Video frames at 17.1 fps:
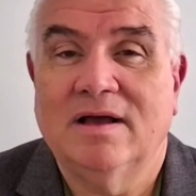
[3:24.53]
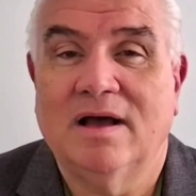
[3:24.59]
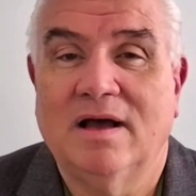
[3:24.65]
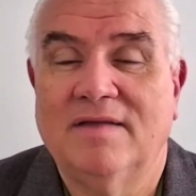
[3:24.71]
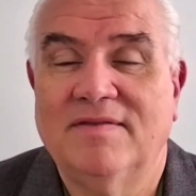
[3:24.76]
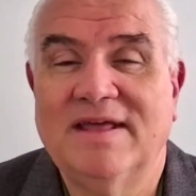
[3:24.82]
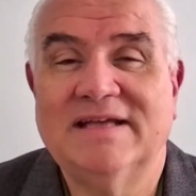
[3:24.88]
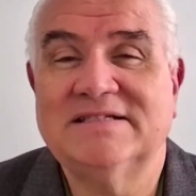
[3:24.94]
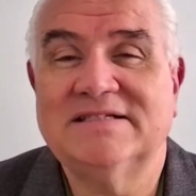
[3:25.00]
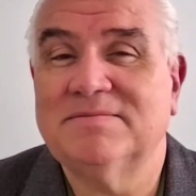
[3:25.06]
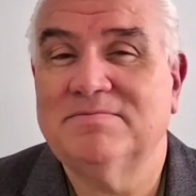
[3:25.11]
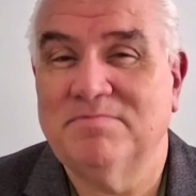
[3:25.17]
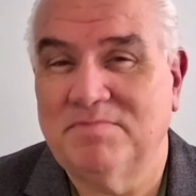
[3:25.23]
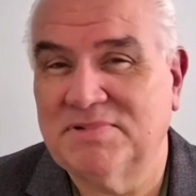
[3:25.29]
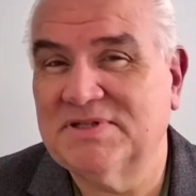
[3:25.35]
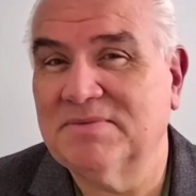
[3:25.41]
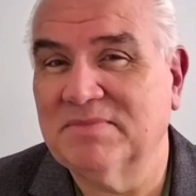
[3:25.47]
They had
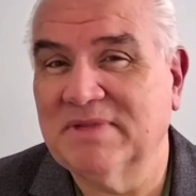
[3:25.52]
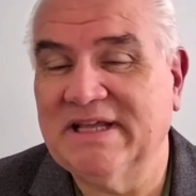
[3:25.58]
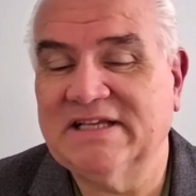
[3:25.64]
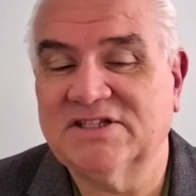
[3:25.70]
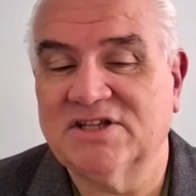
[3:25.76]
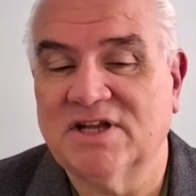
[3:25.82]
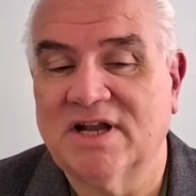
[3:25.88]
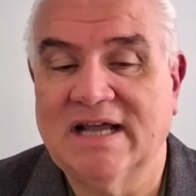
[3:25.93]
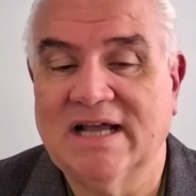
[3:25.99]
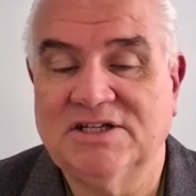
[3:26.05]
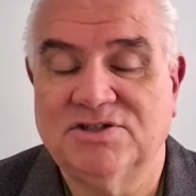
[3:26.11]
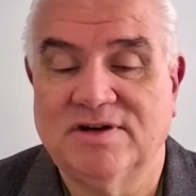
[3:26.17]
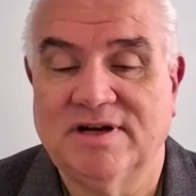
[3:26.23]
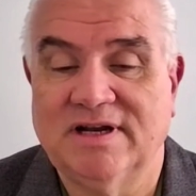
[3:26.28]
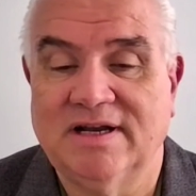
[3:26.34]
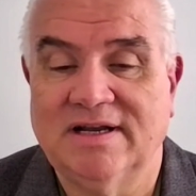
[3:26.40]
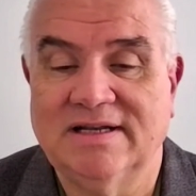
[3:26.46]
some leaks on High
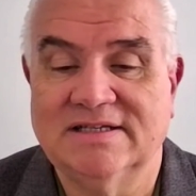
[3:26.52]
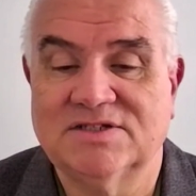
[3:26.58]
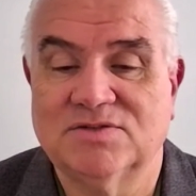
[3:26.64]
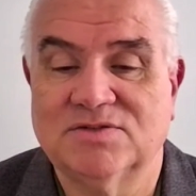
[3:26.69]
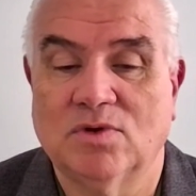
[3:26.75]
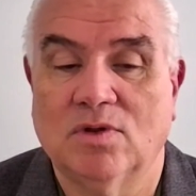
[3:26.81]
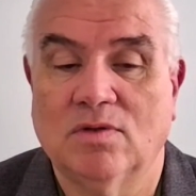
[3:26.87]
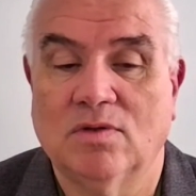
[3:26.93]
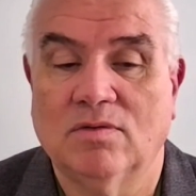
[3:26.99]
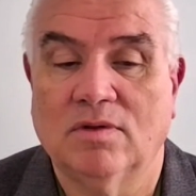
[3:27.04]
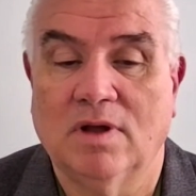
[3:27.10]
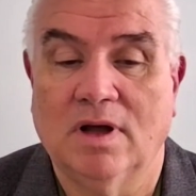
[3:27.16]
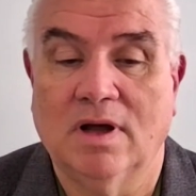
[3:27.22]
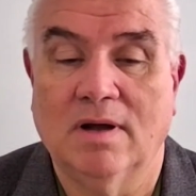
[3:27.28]
Street, and this will